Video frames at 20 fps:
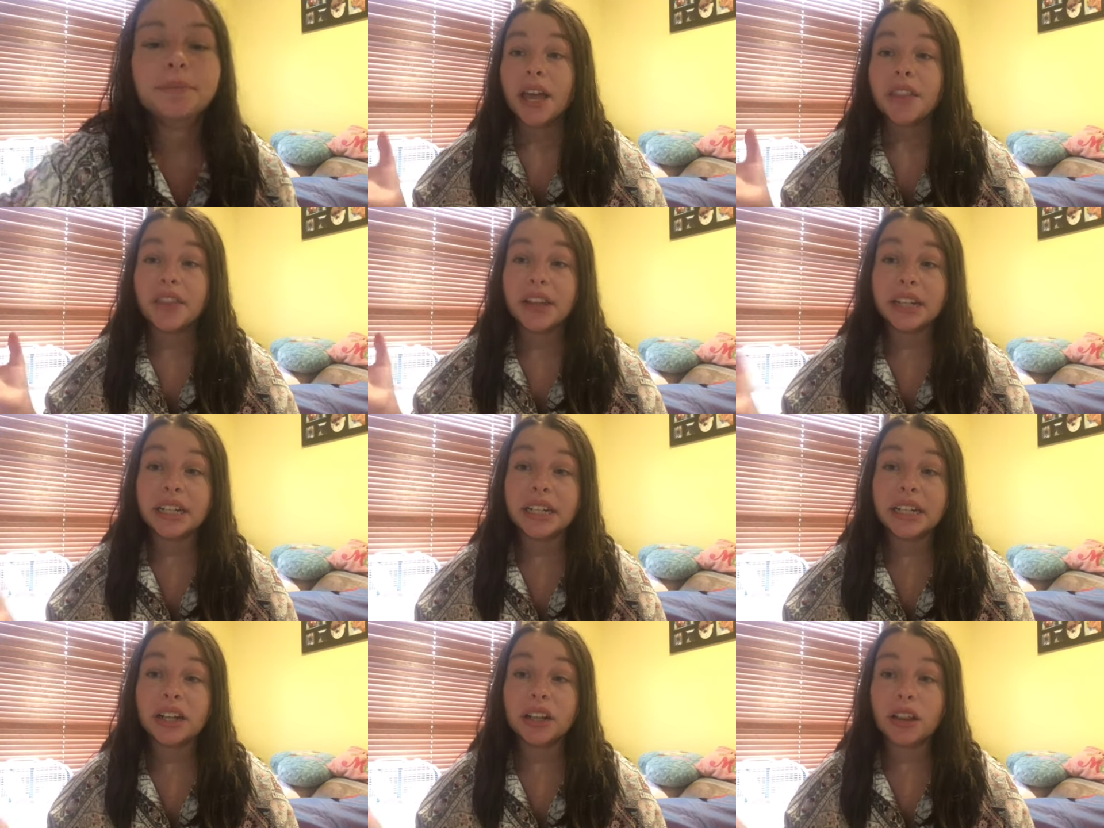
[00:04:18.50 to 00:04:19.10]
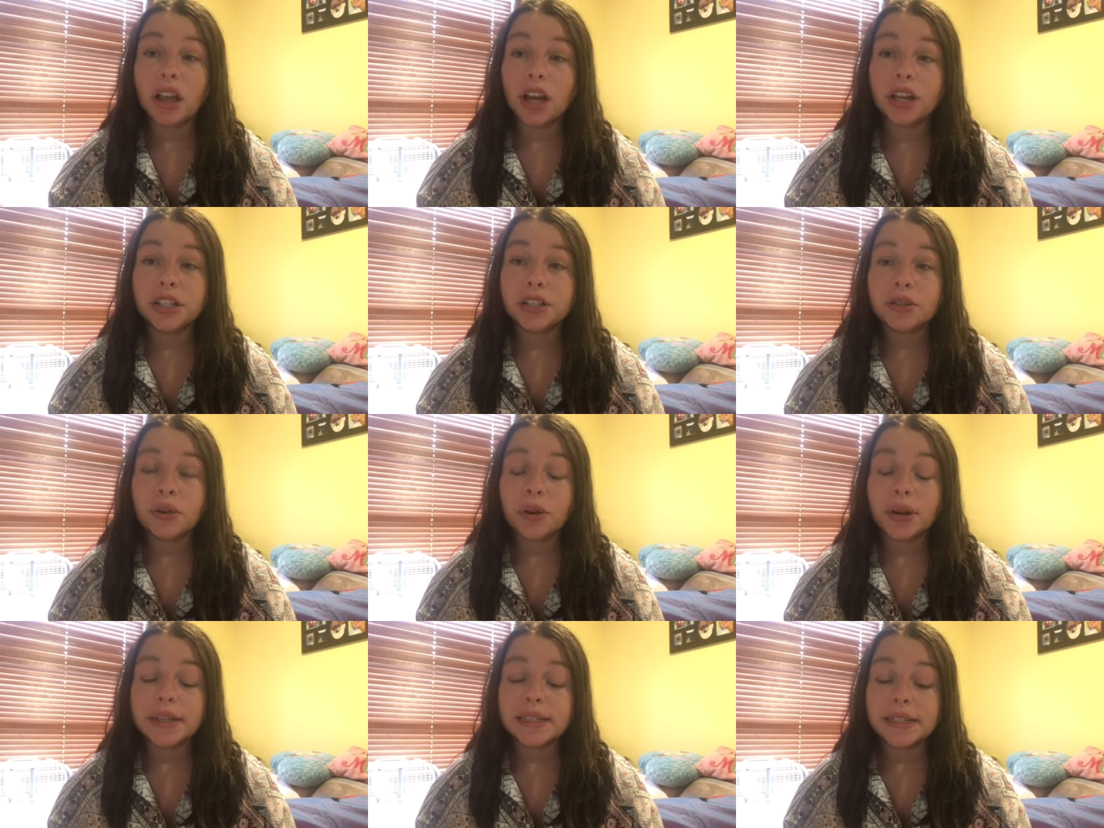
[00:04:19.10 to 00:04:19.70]
They need a lot of
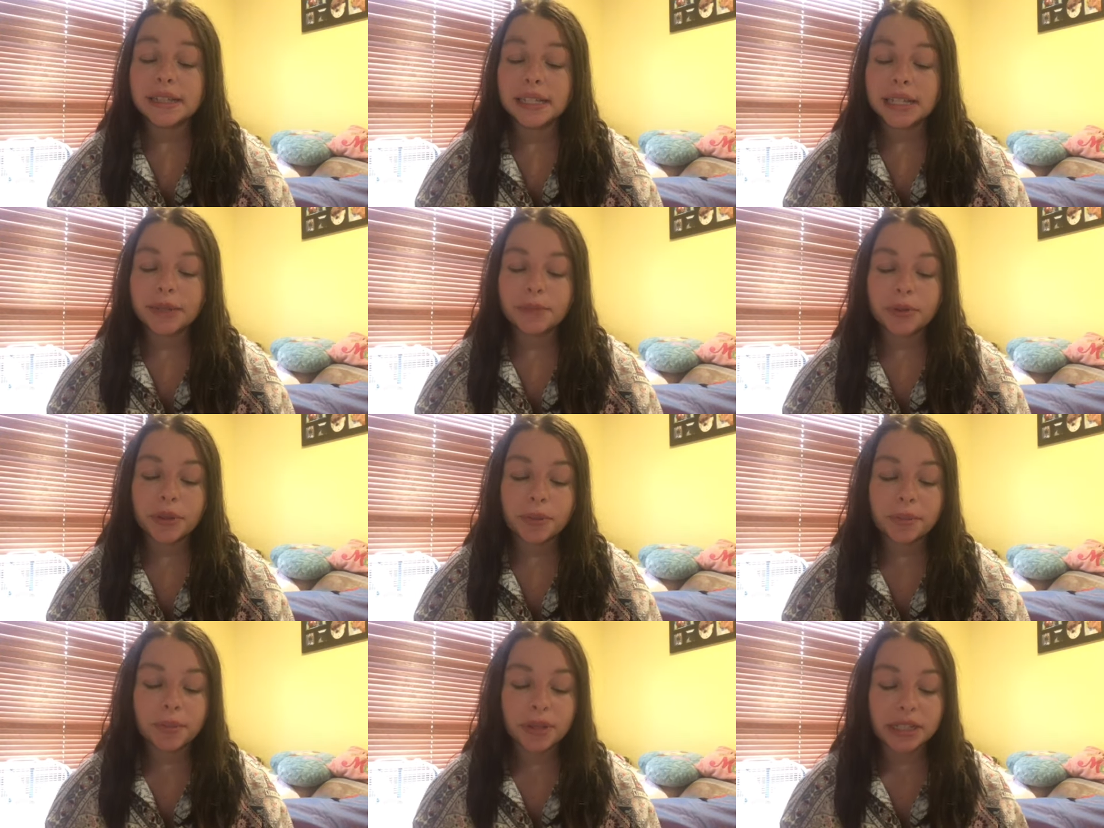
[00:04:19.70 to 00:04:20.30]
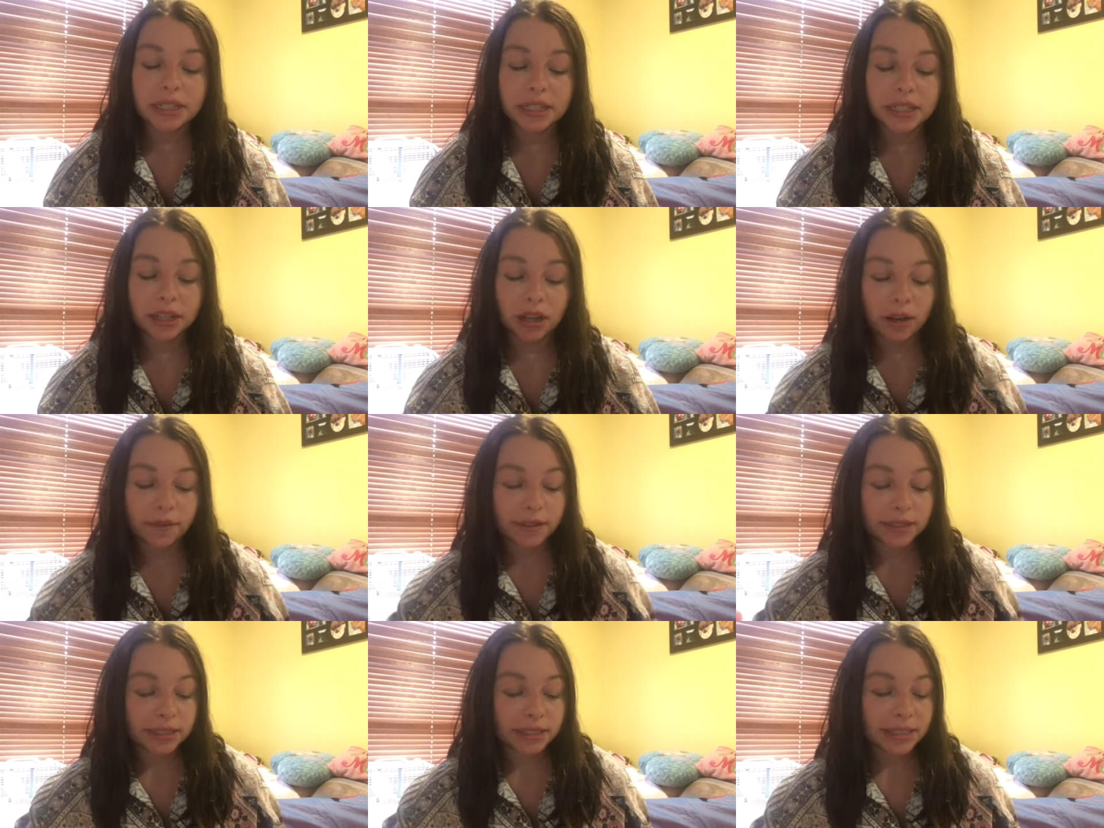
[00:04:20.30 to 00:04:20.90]
toys to keep them busy.
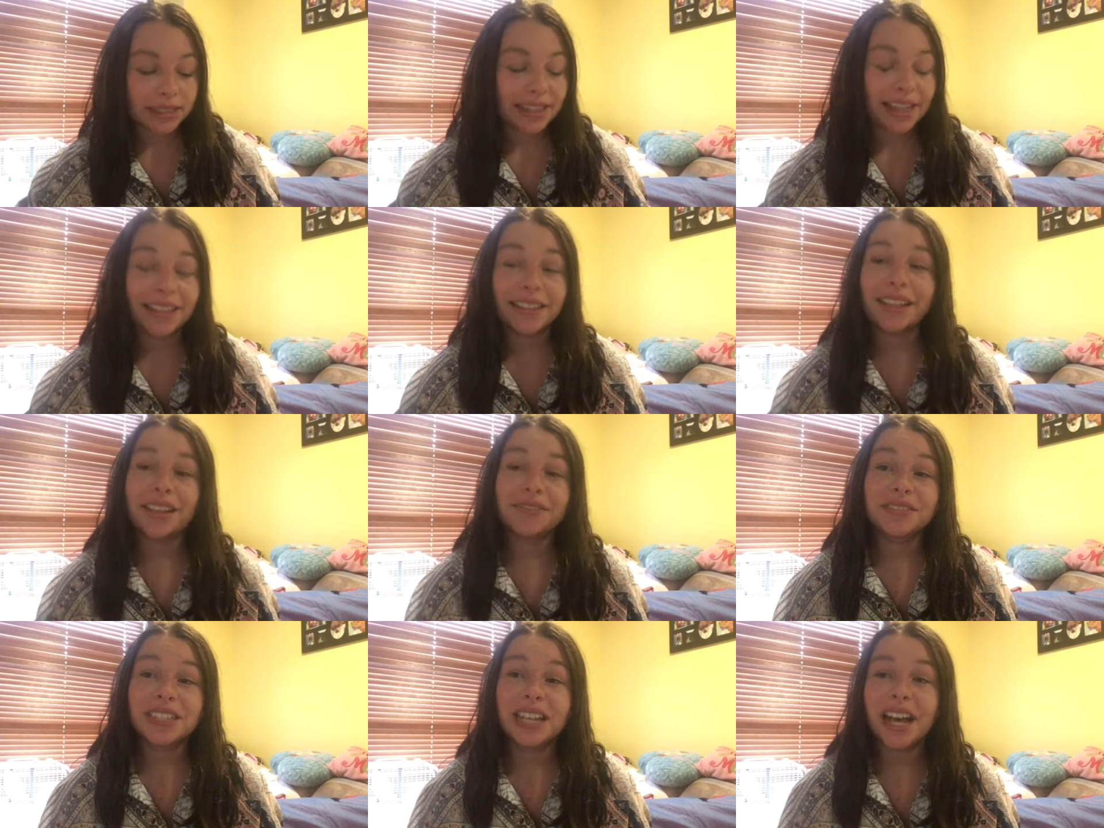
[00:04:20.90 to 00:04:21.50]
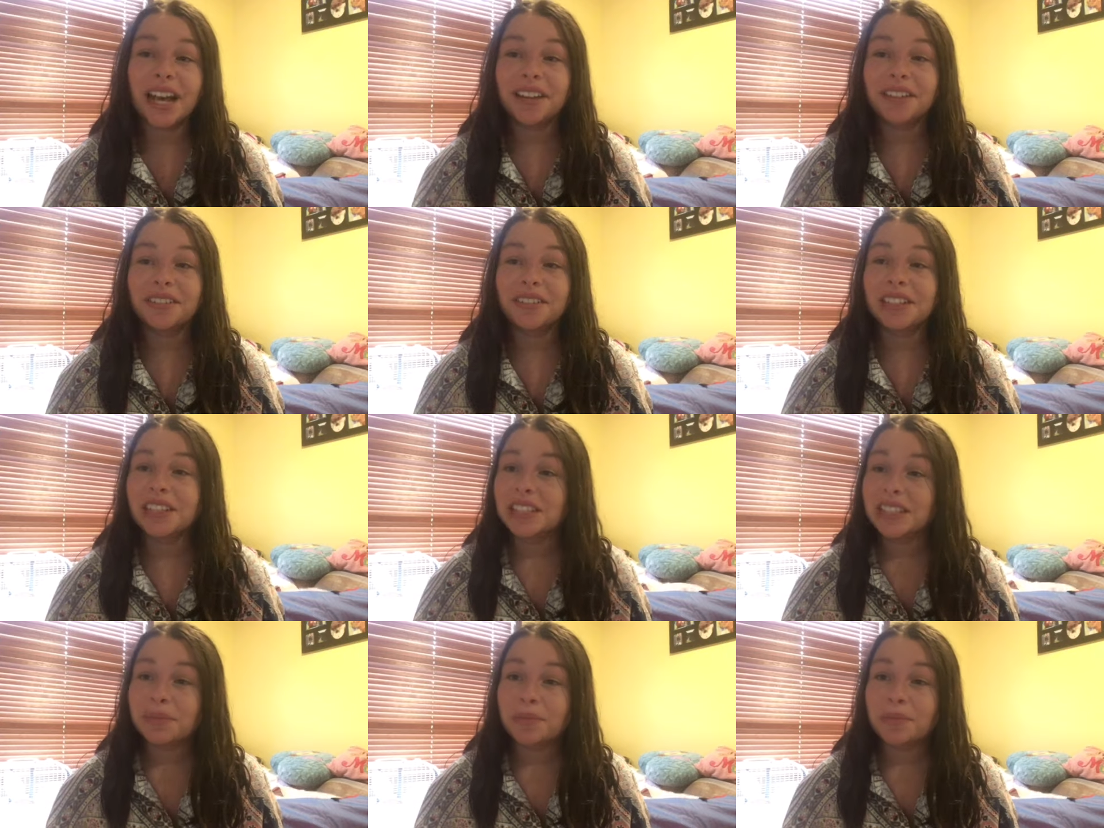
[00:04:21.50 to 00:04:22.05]
Obviously they love tunnels,